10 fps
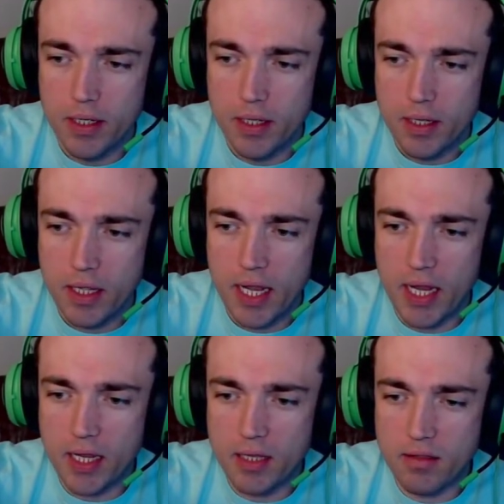
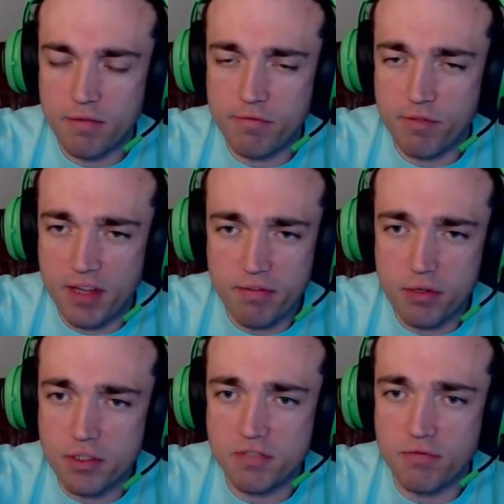And the flavor
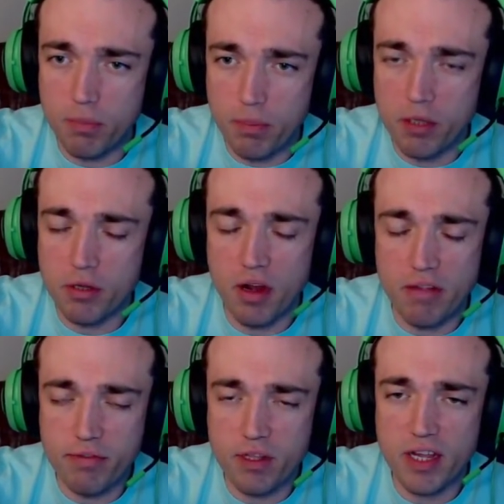is familiar. I
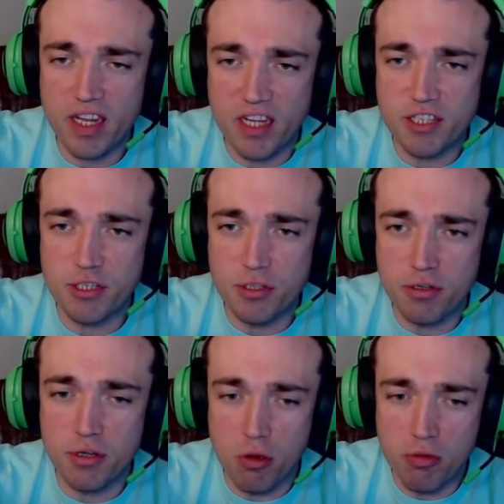feel like I should
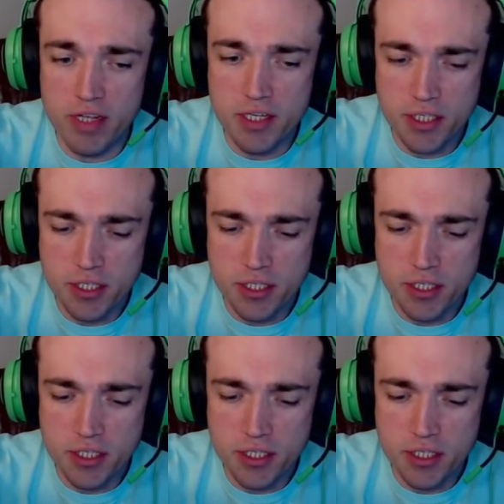know this.